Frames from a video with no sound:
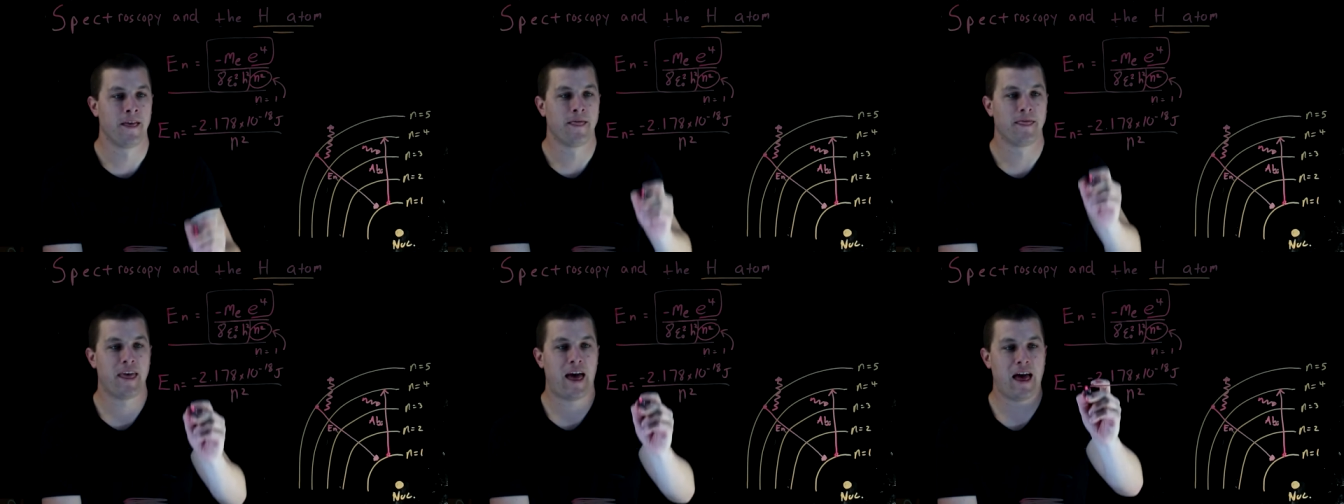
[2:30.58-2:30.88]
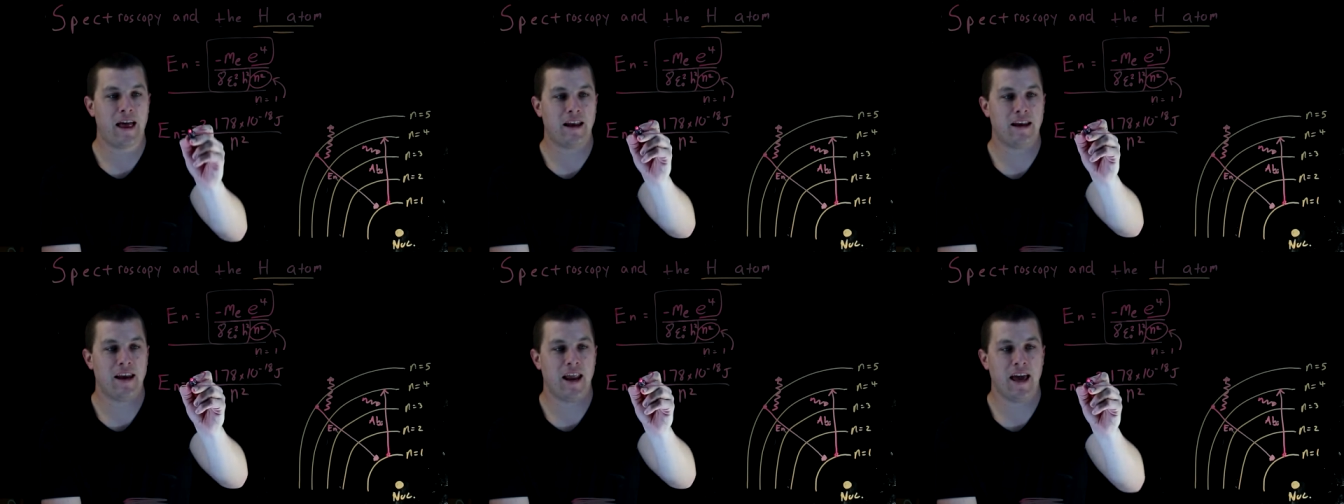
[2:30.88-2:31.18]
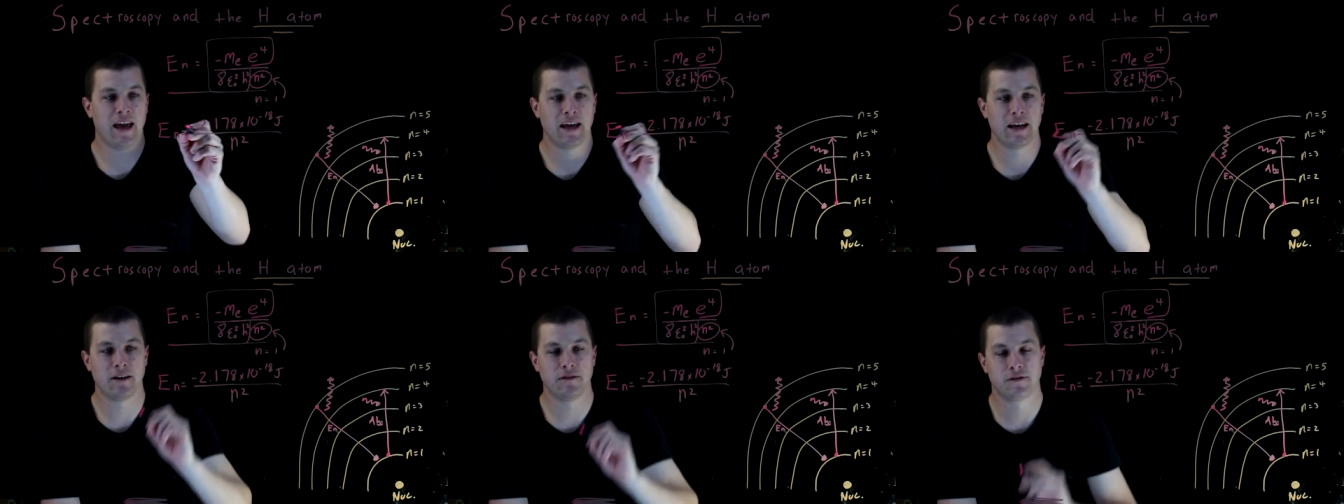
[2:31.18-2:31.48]
That
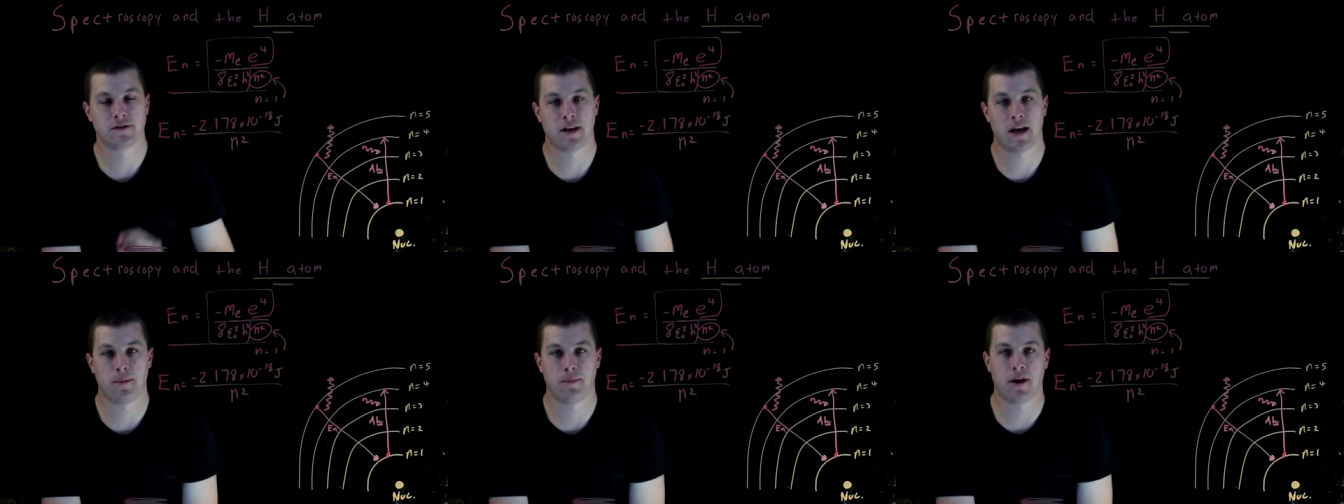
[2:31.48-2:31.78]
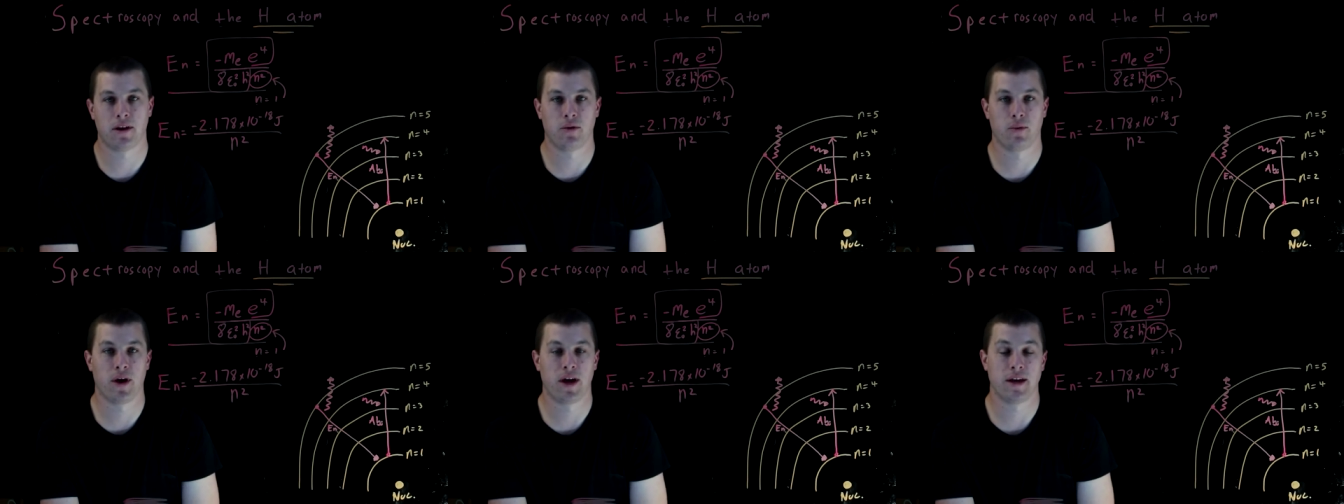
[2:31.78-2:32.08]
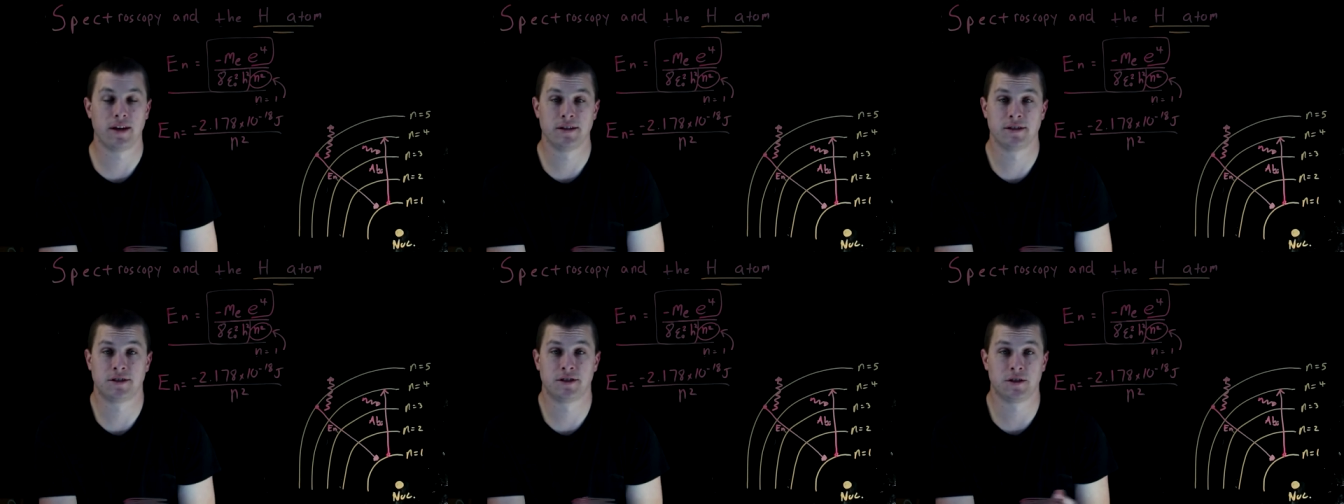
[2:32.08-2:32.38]
negative sign, by the
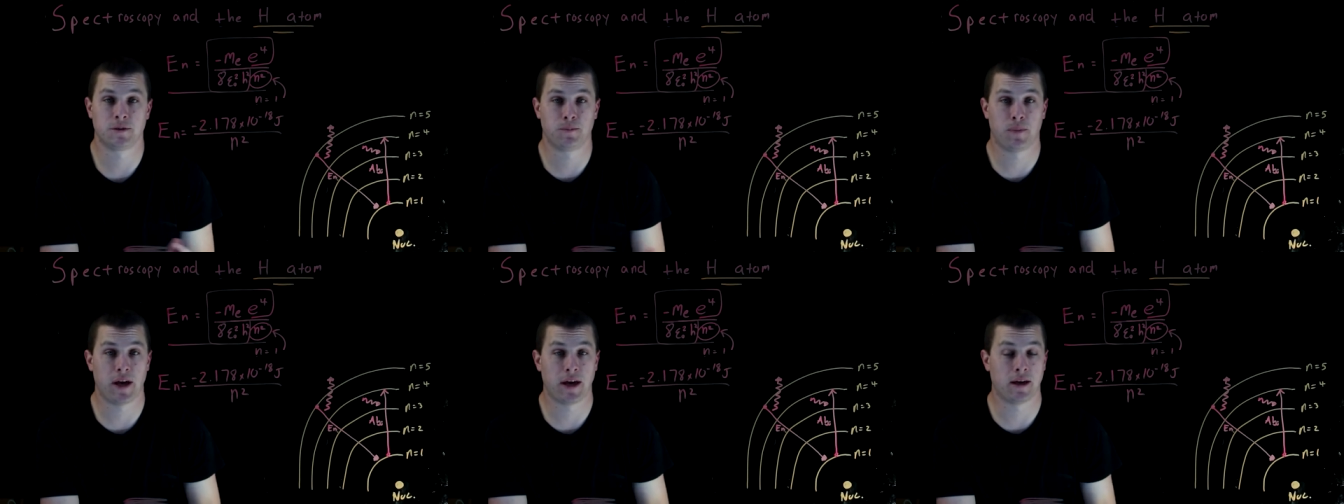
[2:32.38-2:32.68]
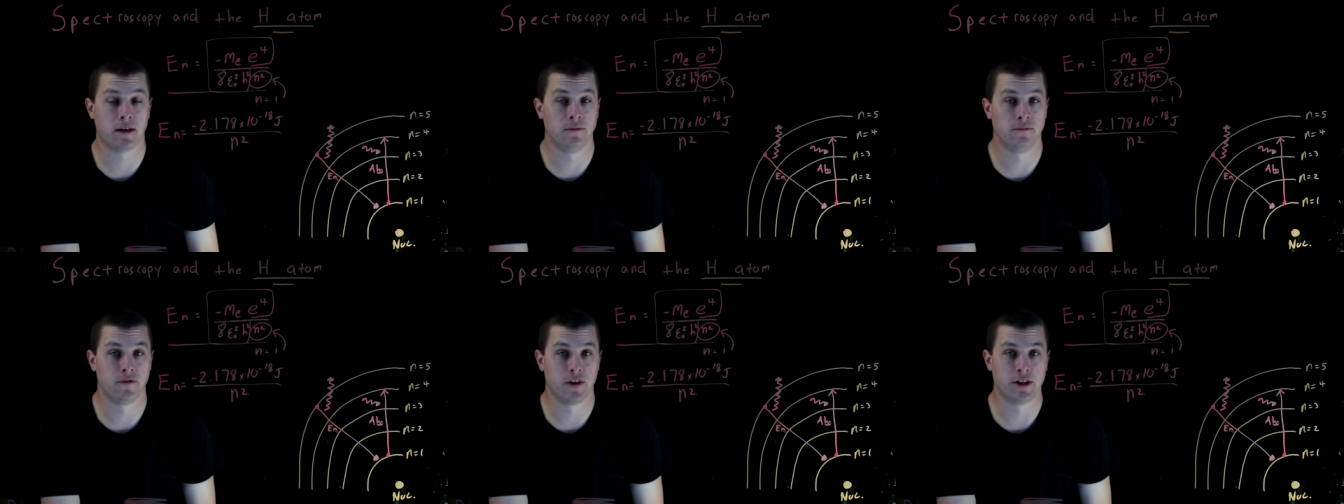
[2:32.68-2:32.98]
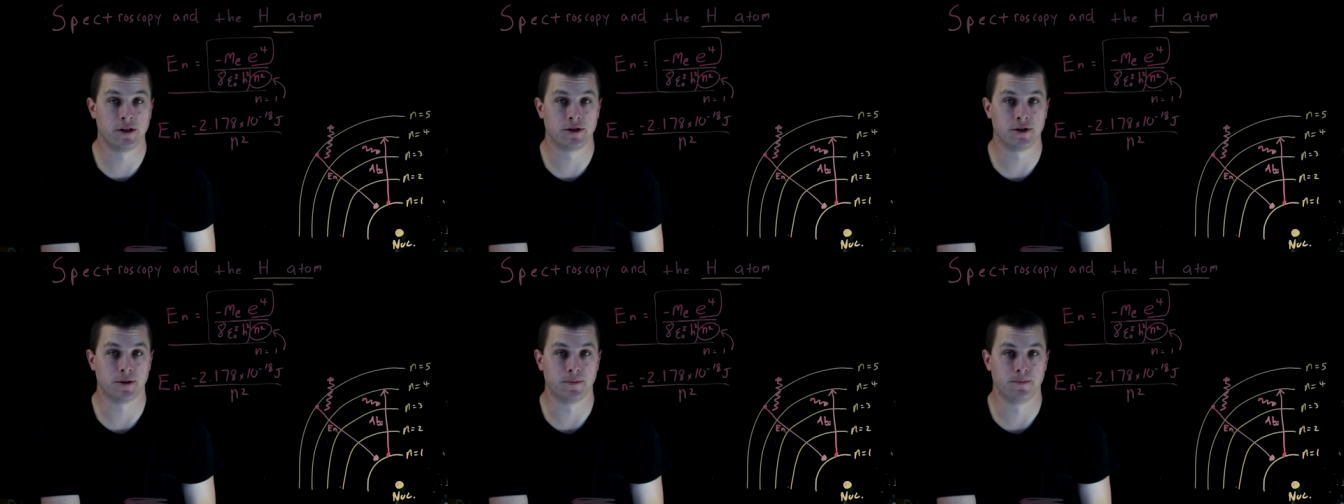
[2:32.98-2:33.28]
way, is just by
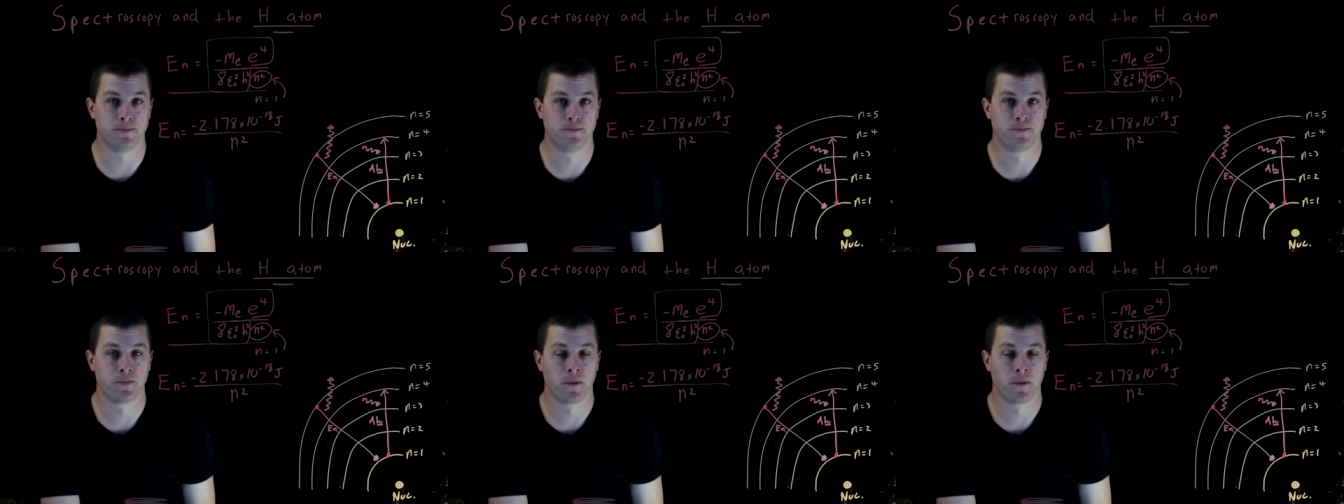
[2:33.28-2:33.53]
convention.